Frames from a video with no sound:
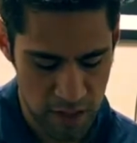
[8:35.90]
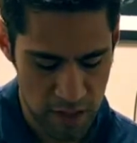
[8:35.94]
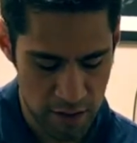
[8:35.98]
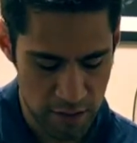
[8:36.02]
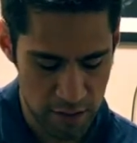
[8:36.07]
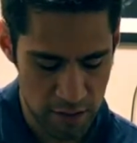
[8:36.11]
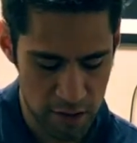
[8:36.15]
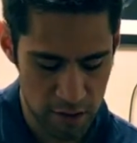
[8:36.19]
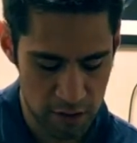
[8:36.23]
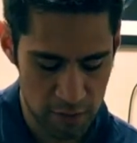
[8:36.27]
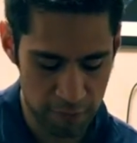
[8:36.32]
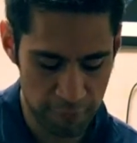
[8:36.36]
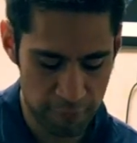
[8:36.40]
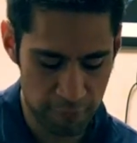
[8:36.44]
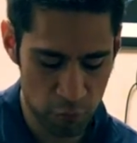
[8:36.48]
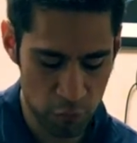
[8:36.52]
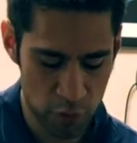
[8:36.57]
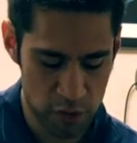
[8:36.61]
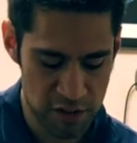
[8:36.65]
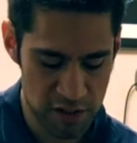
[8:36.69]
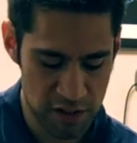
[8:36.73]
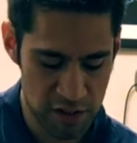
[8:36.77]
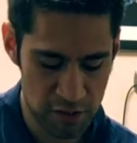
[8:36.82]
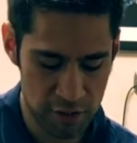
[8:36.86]
And then the
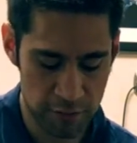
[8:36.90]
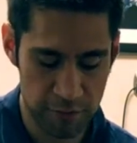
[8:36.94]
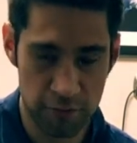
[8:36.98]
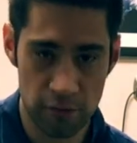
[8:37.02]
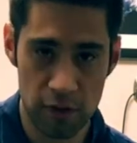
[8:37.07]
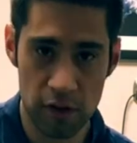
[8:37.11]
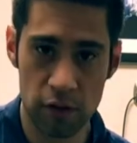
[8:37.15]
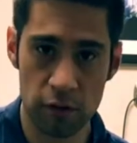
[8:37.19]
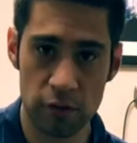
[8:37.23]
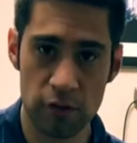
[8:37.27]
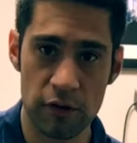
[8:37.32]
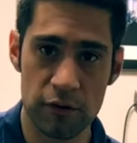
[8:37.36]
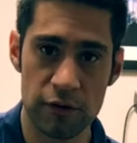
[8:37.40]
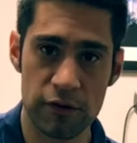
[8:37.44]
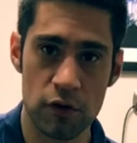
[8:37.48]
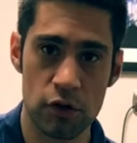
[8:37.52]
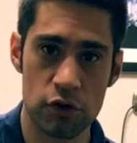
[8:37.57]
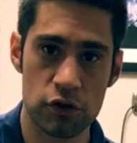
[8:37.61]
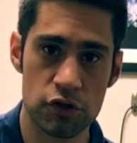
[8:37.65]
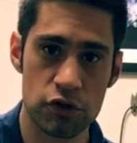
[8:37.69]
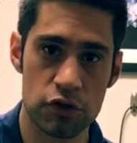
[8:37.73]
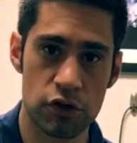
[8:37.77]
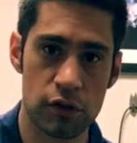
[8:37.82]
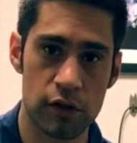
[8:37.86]
14th fret on the
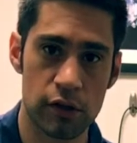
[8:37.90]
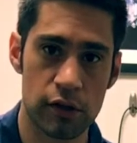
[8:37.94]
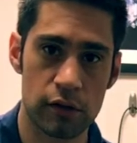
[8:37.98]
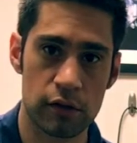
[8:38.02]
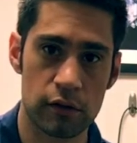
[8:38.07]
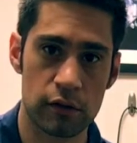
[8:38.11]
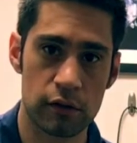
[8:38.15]
3rd string.